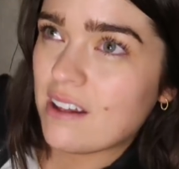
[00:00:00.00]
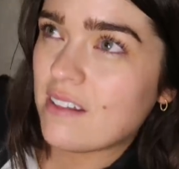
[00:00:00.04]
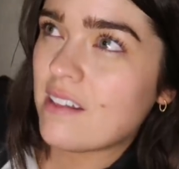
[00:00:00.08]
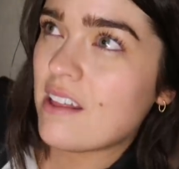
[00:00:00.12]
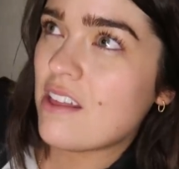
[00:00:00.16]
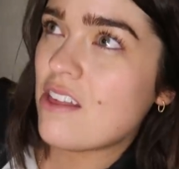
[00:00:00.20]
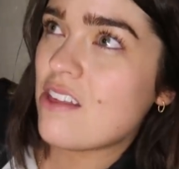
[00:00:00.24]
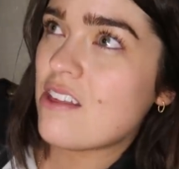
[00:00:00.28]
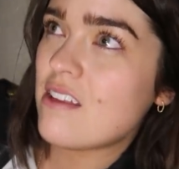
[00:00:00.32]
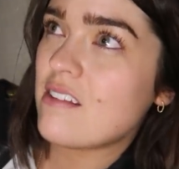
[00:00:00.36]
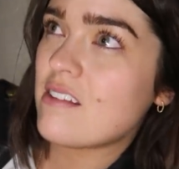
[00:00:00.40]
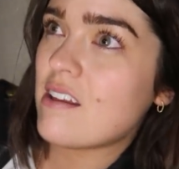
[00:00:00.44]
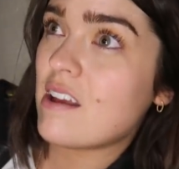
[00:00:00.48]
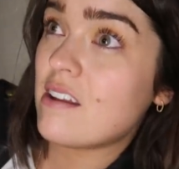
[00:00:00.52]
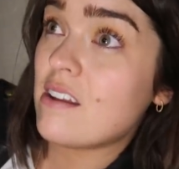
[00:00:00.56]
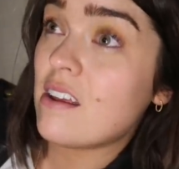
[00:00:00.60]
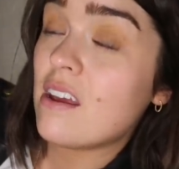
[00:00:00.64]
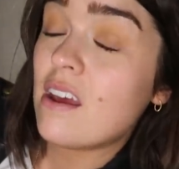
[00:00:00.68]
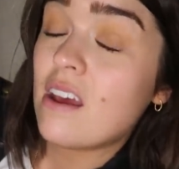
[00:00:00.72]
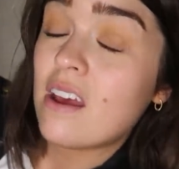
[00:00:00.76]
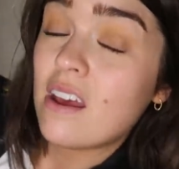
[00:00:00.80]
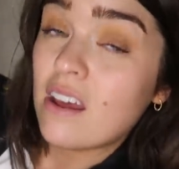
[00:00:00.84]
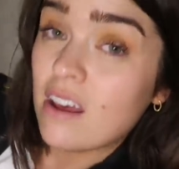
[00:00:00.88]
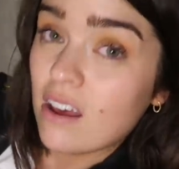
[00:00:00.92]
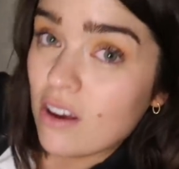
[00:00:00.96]
And then she said,
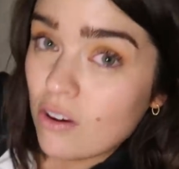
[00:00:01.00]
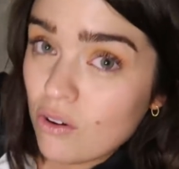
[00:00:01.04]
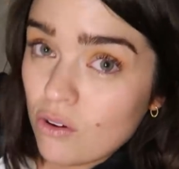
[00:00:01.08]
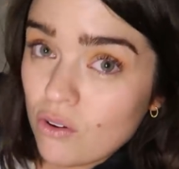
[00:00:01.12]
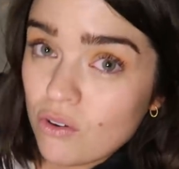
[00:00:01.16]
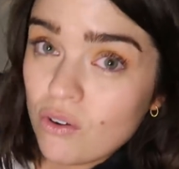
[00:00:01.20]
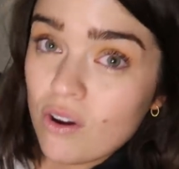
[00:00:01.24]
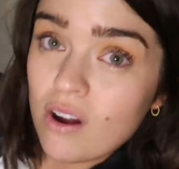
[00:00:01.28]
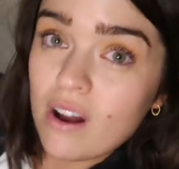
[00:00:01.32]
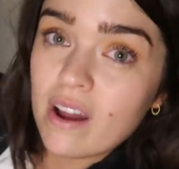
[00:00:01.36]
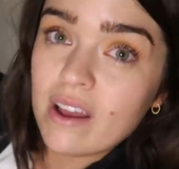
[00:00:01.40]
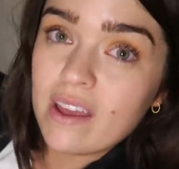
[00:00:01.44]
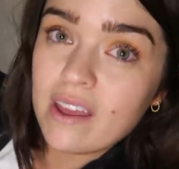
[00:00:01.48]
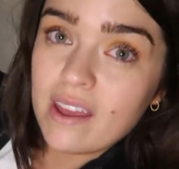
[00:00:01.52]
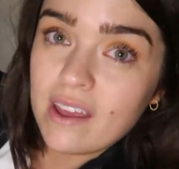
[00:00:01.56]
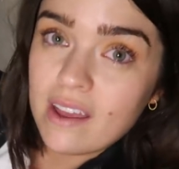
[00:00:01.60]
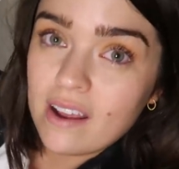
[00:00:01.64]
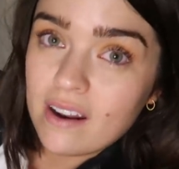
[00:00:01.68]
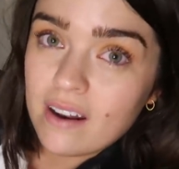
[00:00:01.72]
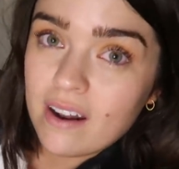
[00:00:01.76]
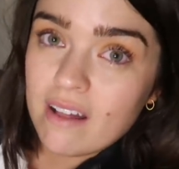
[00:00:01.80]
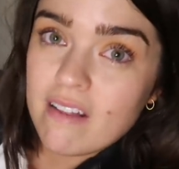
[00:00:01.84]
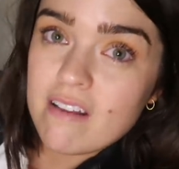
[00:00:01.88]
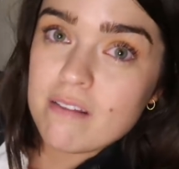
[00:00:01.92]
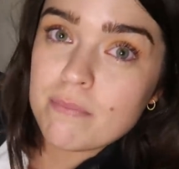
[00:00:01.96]
I'm
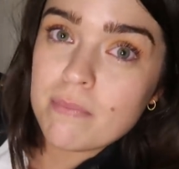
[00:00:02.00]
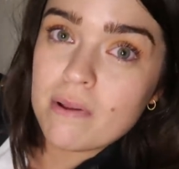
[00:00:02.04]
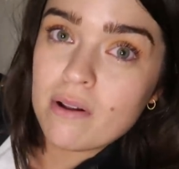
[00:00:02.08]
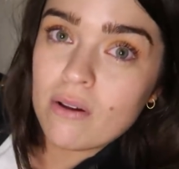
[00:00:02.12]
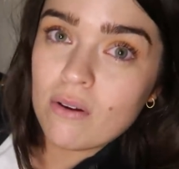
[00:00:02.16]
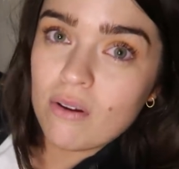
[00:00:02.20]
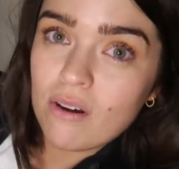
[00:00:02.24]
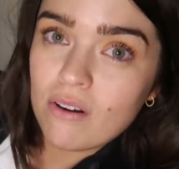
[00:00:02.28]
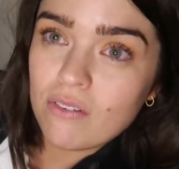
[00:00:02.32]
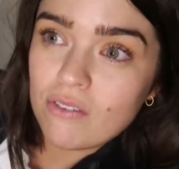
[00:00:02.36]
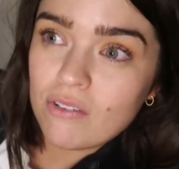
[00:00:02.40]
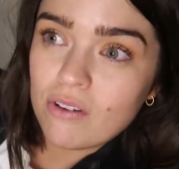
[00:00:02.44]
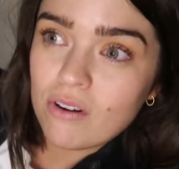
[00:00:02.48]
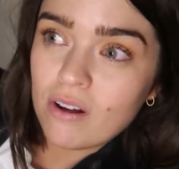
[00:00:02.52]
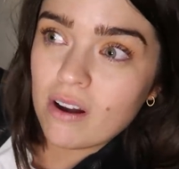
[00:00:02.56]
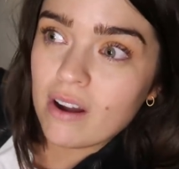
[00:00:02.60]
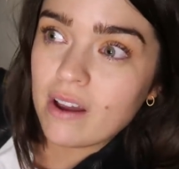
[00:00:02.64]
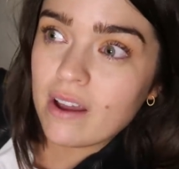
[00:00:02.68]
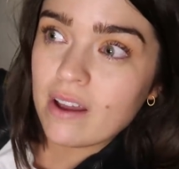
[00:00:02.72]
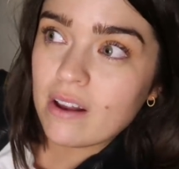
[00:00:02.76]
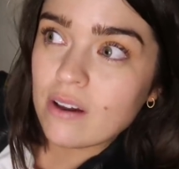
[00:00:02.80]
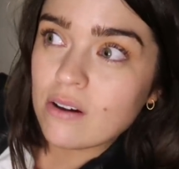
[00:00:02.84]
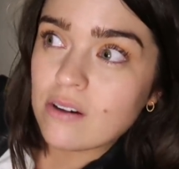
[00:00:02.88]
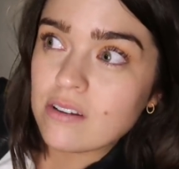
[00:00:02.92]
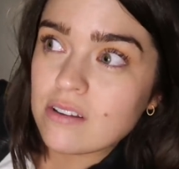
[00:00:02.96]
crying, like there's been a lot of
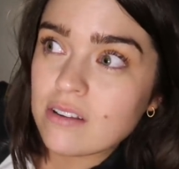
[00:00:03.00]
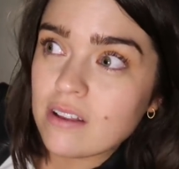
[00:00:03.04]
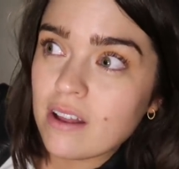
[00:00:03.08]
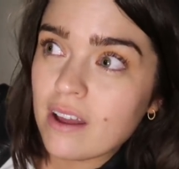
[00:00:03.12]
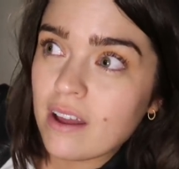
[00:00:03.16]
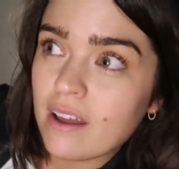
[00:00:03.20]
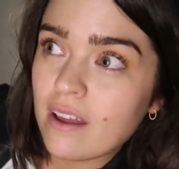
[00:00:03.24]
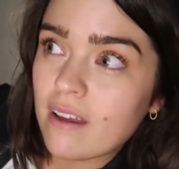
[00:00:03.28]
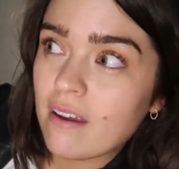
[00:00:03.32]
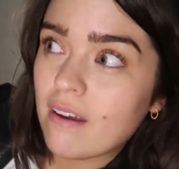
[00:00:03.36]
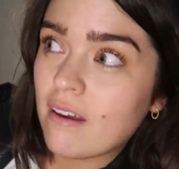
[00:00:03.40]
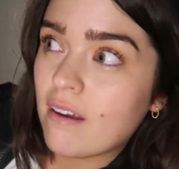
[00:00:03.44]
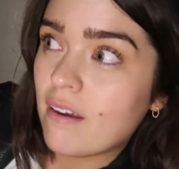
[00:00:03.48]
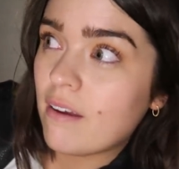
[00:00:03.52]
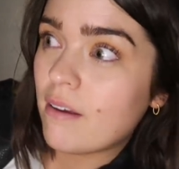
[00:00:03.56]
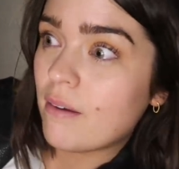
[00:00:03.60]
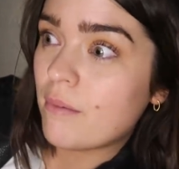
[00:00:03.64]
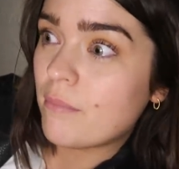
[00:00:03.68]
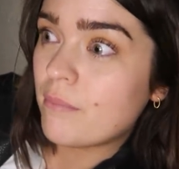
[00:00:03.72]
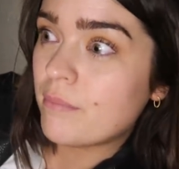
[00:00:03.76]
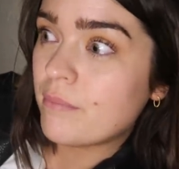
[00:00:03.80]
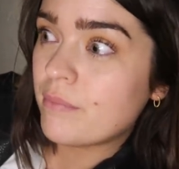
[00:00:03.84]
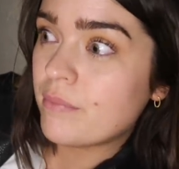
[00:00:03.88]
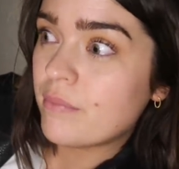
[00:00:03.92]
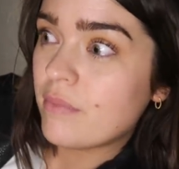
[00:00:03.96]
crying. I was like,
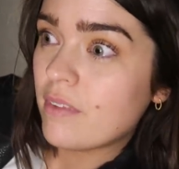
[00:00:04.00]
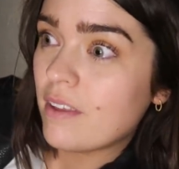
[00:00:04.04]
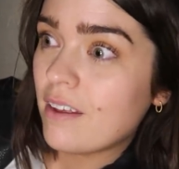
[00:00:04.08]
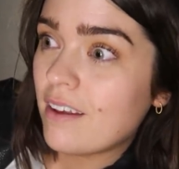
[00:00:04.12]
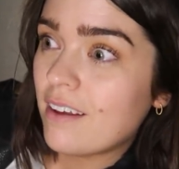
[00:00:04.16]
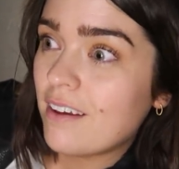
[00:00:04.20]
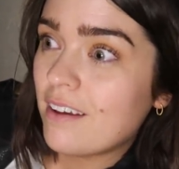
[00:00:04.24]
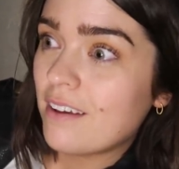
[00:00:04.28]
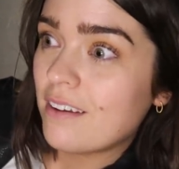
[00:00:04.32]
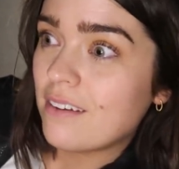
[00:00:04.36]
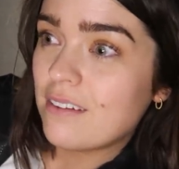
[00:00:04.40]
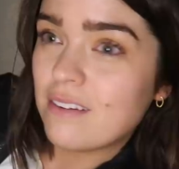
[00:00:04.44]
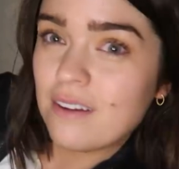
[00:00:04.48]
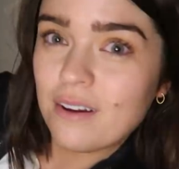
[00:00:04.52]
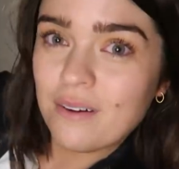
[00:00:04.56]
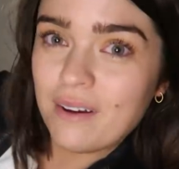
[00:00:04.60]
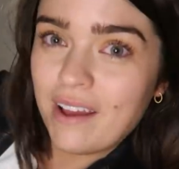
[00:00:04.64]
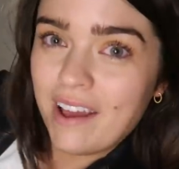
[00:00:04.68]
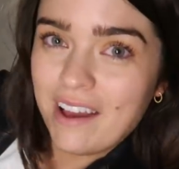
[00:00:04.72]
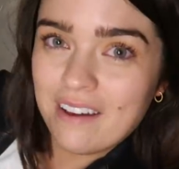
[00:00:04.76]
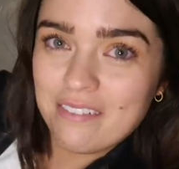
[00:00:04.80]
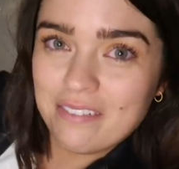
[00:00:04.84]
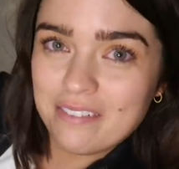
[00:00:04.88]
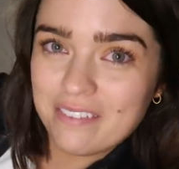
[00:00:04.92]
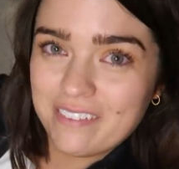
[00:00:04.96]
no, I
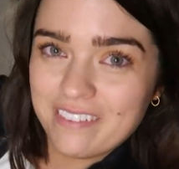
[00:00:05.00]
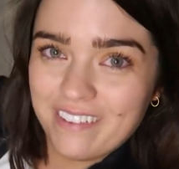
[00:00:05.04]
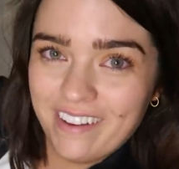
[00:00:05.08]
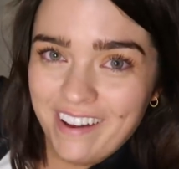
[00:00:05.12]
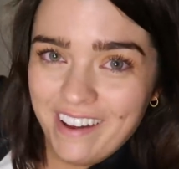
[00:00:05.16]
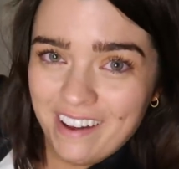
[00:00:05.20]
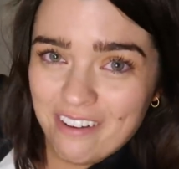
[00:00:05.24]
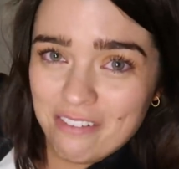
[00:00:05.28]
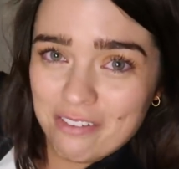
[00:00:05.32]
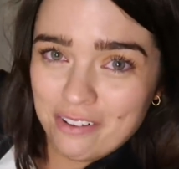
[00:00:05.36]
haven't